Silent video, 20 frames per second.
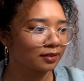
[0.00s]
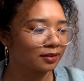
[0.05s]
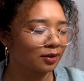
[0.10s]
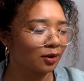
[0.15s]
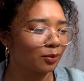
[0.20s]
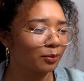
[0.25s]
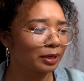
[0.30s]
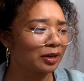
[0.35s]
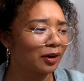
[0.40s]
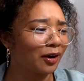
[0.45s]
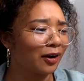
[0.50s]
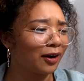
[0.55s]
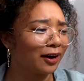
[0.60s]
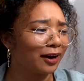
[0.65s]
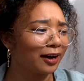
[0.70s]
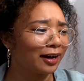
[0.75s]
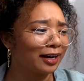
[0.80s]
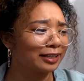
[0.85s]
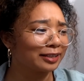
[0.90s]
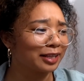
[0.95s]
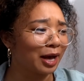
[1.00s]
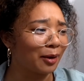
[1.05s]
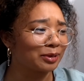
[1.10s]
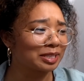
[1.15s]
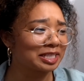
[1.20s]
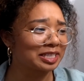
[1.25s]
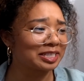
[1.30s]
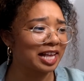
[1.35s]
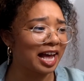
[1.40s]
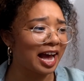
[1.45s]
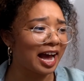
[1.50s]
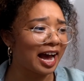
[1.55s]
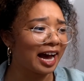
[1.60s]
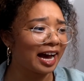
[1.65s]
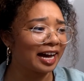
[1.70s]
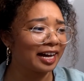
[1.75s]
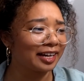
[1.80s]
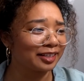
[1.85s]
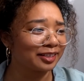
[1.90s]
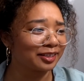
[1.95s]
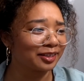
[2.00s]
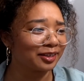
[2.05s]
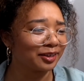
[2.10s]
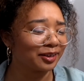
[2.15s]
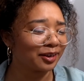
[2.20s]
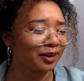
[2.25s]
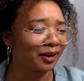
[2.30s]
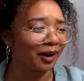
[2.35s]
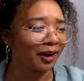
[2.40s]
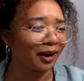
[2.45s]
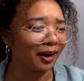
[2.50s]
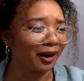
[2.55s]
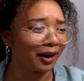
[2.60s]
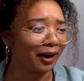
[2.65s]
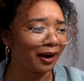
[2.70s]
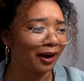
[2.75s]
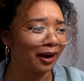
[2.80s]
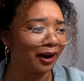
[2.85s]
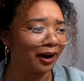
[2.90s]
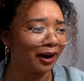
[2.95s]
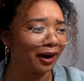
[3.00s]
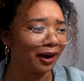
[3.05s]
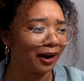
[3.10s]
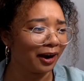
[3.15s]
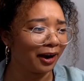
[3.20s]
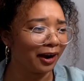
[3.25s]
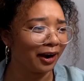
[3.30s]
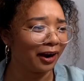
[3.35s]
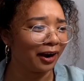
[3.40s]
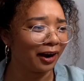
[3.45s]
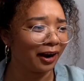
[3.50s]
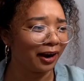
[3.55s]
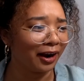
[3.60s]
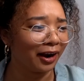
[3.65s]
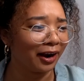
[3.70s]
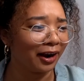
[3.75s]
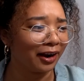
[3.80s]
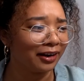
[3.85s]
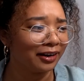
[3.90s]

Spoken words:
Oh my god, that was sad! Ah!